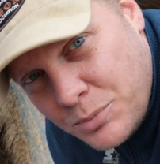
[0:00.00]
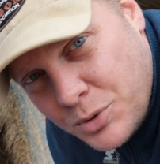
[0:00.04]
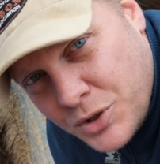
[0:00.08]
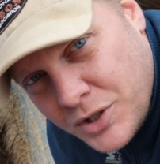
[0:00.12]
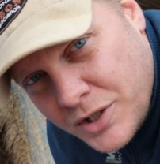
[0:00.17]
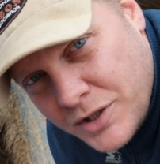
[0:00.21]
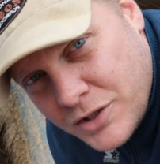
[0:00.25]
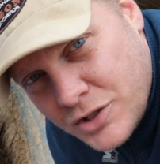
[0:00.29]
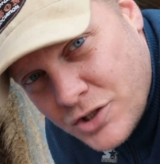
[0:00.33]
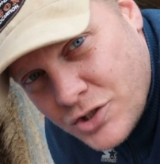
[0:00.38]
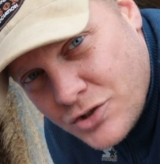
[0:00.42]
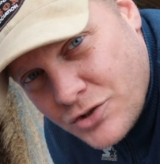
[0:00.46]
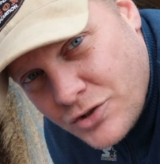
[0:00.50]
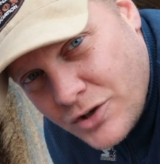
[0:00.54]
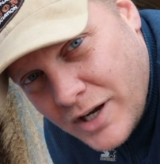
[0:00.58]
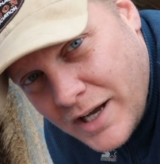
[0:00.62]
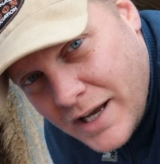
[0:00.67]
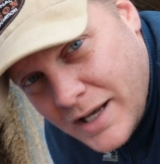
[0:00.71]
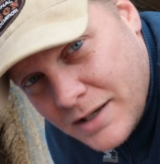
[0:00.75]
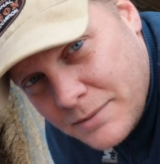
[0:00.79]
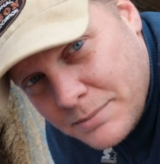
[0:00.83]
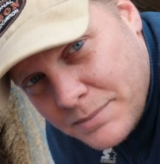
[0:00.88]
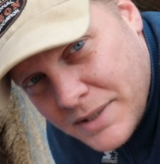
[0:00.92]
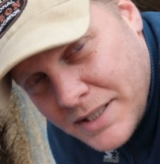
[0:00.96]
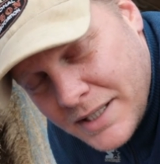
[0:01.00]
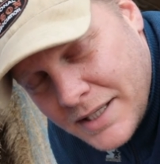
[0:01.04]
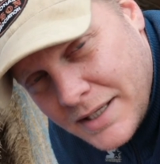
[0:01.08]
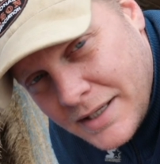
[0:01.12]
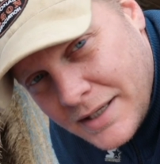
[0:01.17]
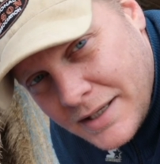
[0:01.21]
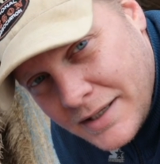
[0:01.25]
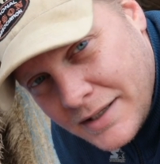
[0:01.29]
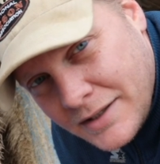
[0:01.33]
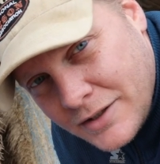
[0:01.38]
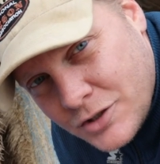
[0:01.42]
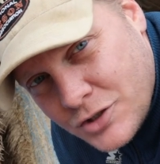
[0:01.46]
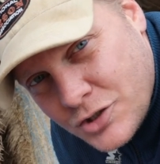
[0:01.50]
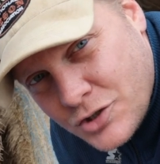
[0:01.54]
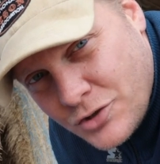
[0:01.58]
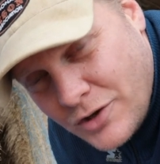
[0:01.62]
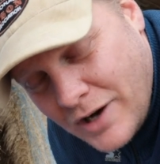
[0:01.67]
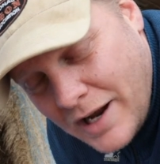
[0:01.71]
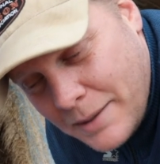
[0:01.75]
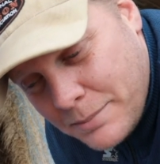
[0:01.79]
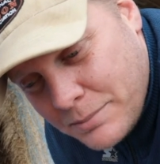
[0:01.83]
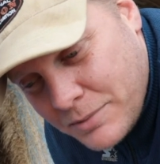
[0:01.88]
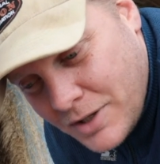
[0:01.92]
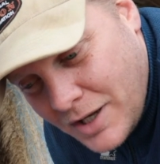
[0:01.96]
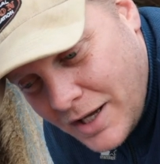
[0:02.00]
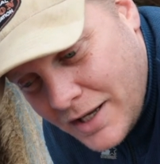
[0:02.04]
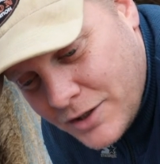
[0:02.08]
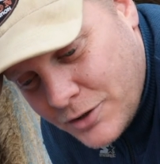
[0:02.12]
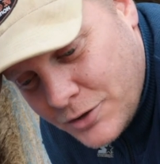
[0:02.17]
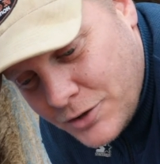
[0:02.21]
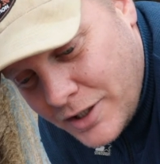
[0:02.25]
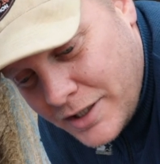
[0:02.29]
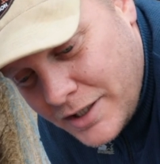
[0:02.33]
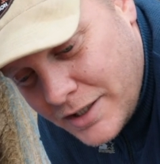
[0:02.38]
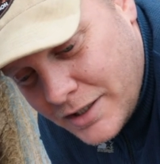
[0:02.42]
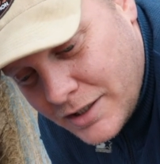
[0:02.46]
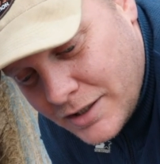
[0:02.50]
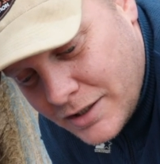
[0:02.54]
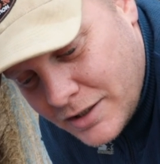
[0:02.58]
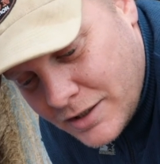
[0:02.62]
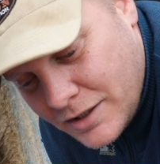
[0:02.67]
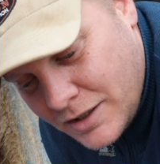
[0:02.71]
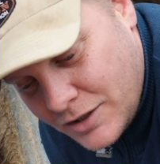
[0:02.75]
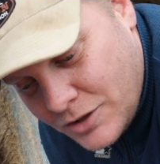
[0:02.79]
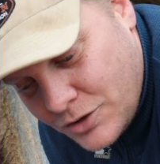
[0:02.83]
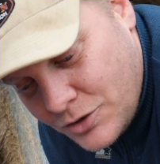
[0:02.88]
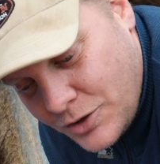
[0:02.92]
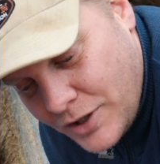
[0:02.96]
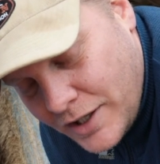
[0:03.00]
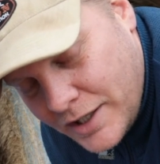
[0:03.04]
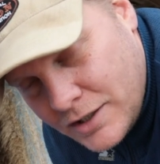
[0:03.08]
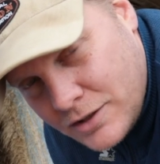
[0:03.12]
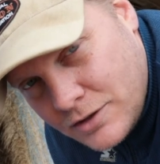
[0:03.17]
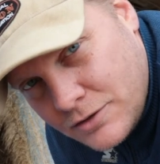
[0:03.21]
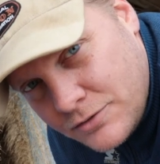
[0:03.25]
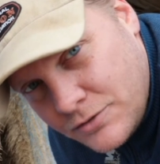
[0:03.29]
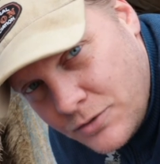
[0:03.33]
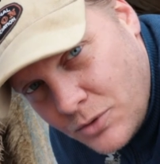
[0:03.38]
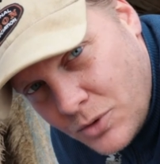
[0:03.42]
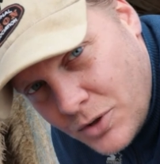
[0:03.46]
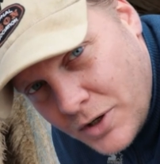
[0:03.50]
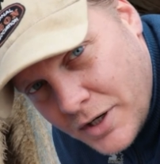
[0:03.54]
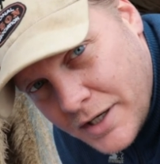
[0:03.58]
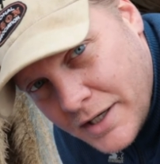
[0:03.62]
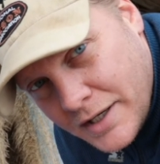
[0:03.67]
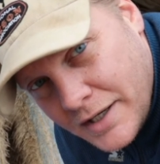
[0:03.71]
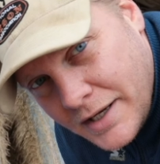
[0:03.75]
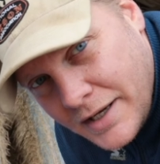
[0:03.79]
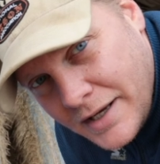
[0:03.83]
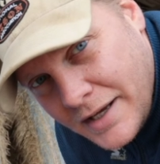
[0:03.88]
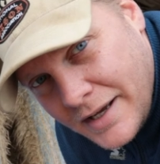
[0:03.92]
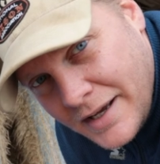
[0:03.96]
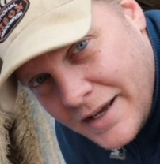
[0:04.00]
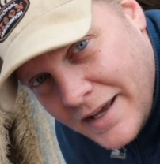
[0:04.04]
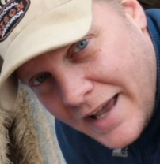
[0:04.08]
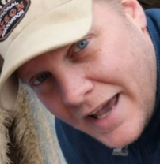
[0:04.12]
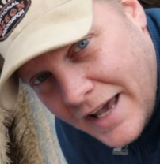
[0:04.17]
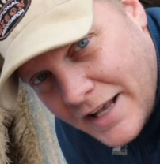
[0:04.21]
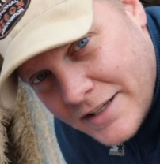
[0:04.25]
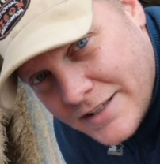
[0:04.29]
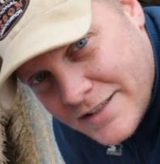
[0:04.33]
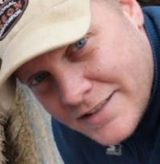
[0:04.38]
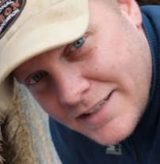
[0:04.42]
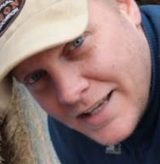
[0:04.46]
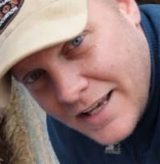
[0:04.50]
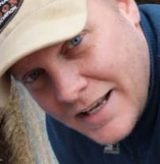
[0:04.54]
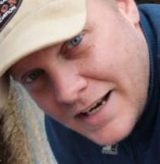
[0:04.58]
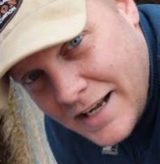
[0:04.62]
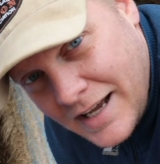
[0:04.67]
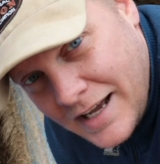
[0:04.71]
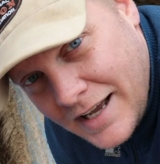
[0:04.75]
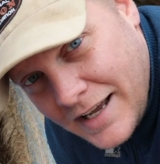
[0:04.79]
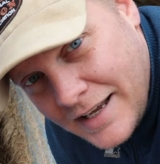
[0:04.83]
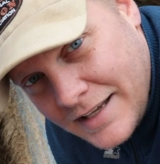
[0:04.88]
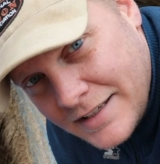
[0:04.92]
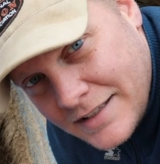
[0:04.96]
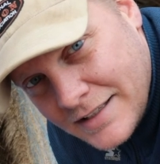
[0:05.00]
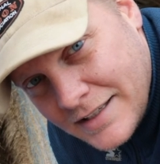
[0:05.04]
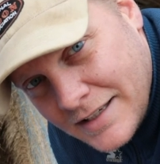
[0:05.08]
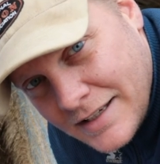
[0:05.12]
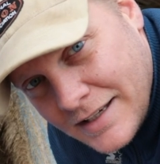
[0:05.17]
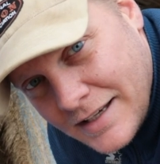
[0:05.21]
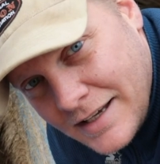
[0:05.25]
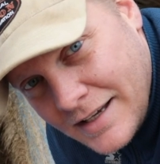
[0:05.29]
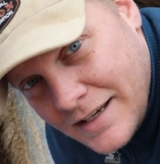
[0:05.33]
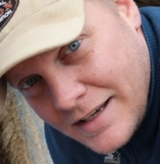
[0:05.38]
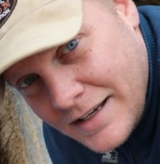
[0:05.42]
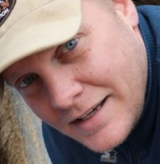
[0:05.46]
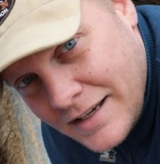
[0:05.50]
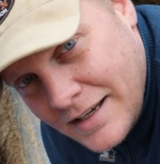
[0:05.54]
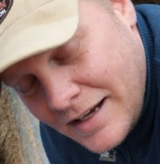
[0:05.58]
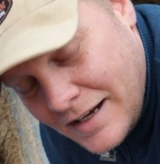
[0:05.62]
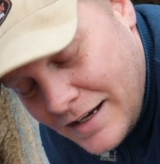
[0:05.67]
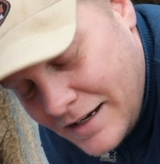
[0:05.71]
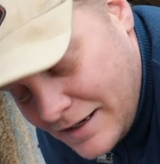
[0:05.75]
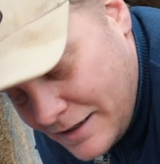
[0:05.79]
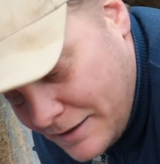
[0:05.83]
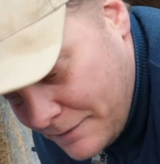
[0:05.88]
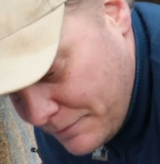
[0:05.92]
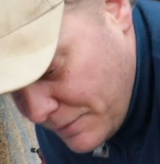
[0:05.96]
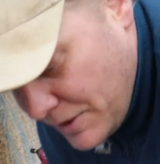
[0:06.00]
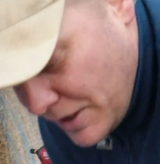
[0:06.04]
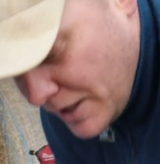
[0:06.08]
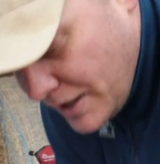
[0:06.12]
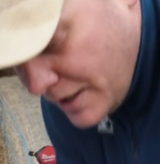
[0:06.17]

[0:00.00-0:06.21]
putting the strap, the strap kind of creating a, a cradle for it at a set height. Um,